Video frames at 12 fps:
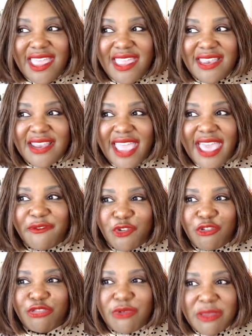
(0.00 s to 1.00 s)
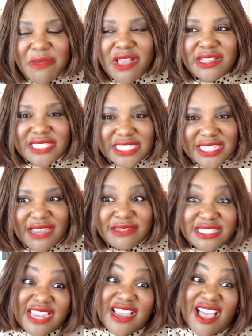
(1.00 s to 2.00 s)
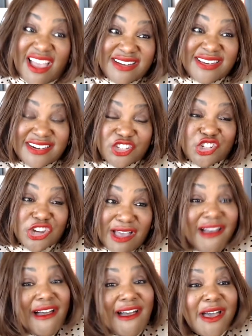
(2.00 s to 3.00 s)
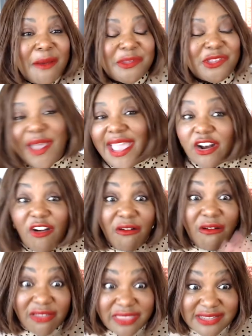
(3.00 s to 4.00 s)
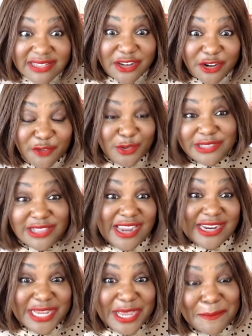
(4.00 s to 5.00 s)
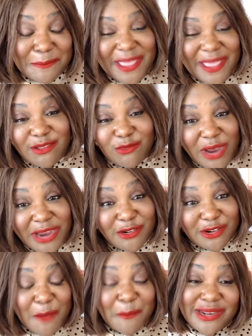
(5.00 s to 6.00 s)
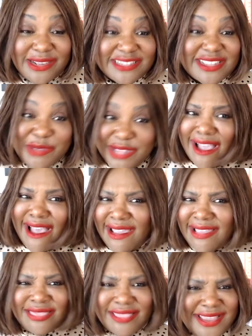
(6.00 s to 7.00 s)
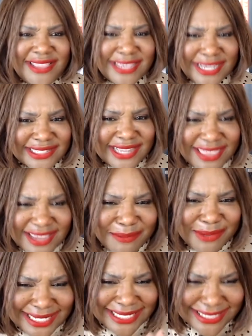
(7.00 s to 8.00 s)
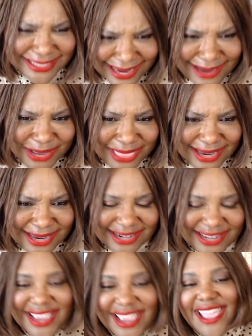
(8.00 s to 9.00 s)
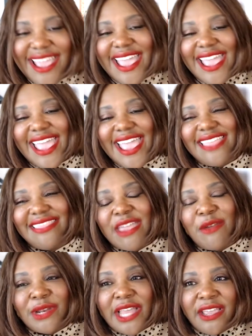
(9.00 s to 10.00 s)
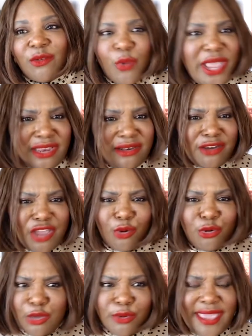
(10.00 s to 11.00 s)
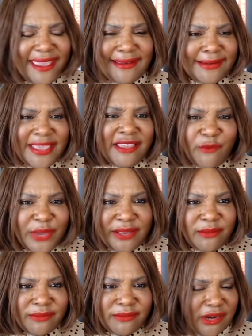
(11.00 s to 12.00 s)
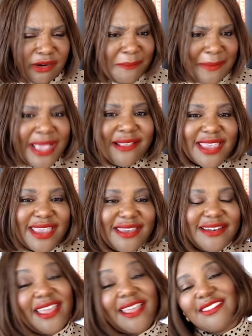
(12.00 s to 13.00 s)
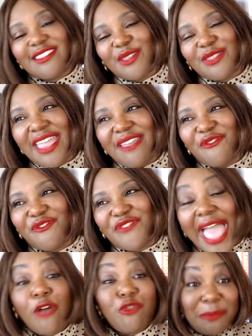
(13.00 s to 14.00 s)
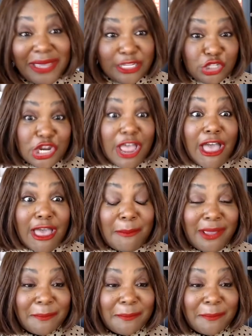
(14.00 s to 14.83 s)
And after 3 months, I was like, I need a job. So I had all these interviews lined up at record companies, because I was like, I like this. I think I'm going to stay with it. And yeah, they were like, wait, no, you can't leave. You're amazing. And so they found me a job,